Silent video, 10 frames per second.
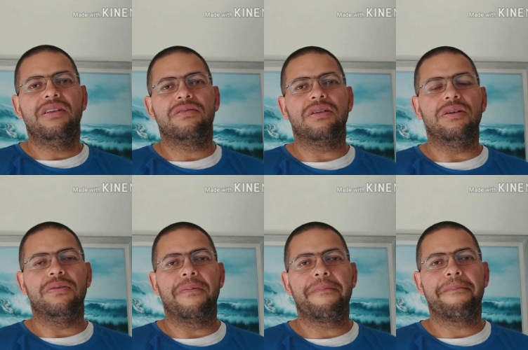
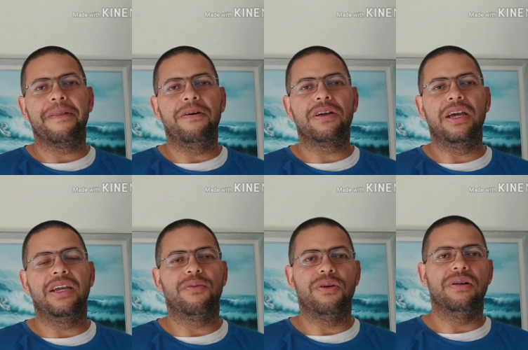So,
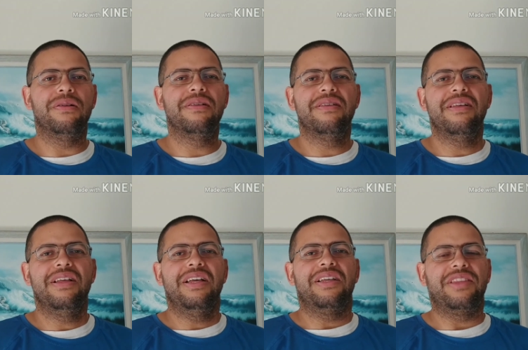okay, well,
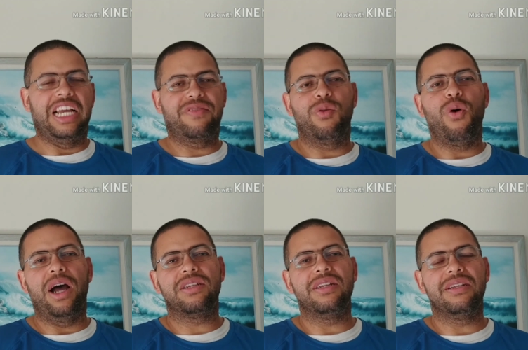thanks for
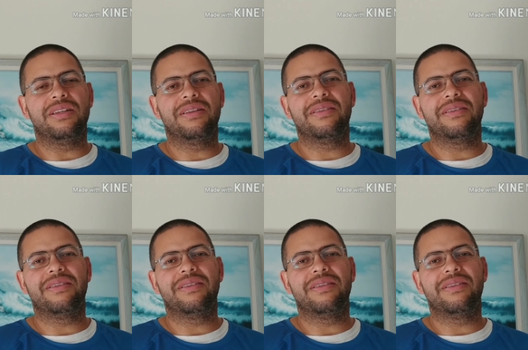watching.